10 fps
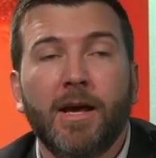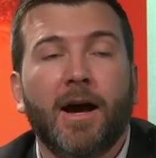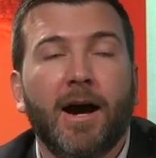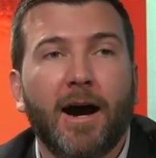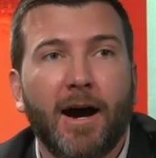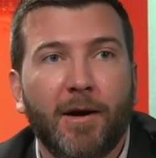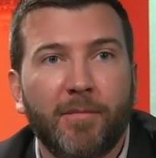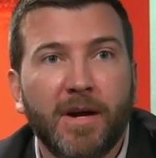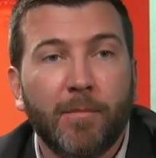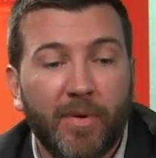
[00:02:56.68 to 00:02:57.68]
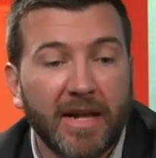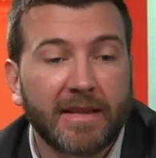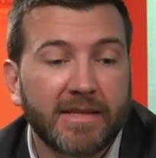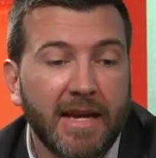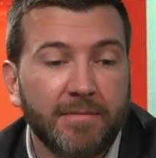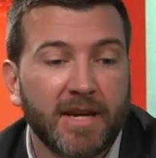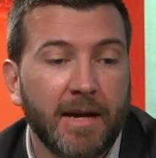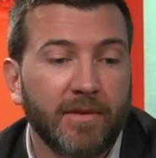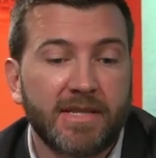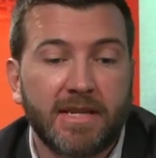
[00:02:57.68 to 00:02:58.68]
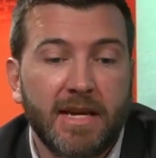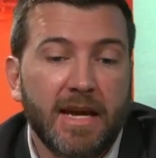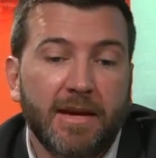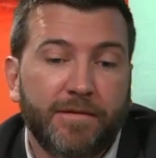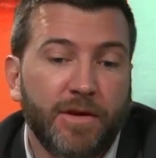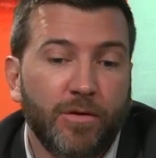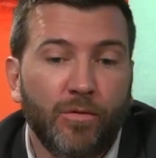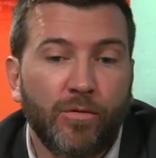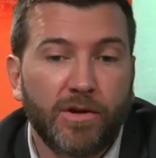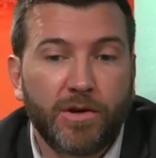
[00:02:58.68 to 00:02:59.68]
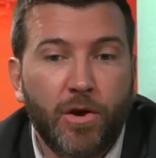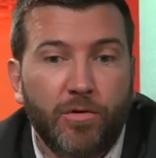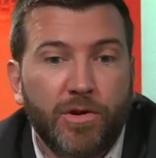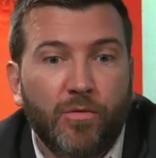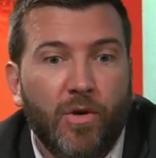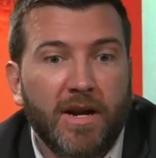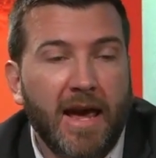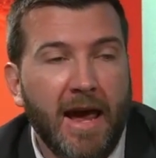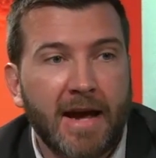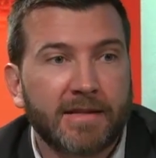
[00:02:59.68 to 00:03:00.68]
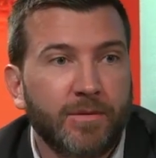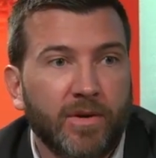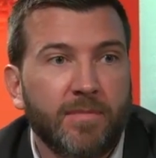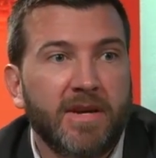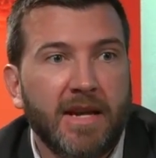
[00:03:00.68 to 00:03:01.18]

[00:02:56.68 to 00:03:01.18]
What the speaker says: But at the same time, listen, if you know you want to act, you want to be an